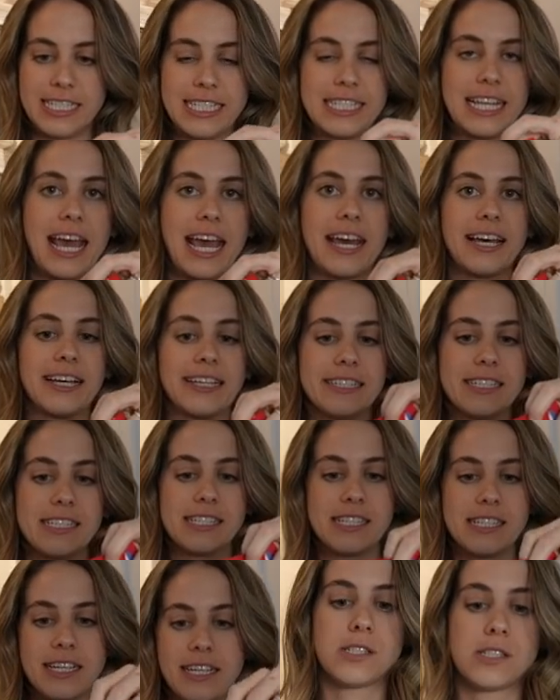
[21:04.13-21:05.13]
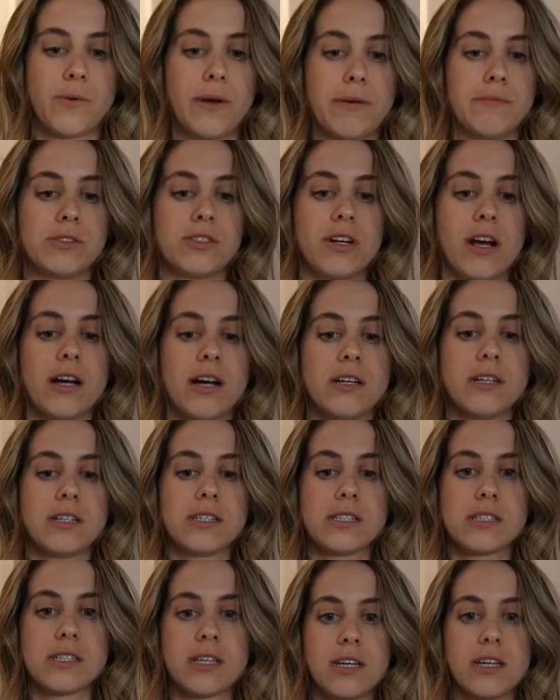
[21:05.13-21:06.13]
Sails. Swim
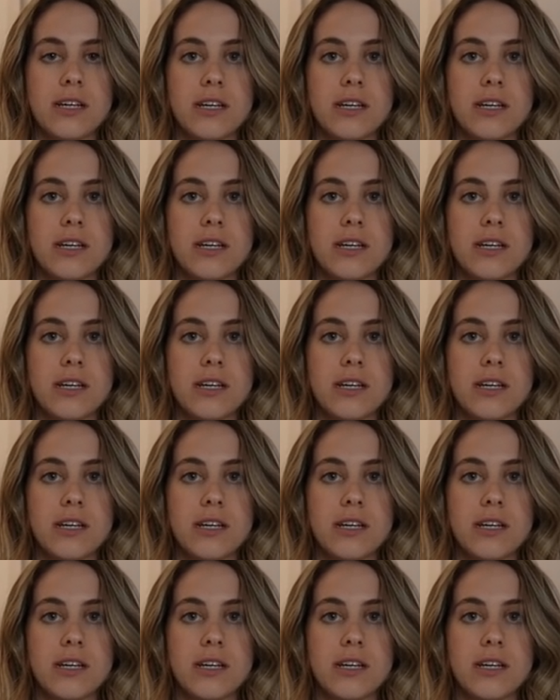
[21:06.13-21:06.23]
trunks.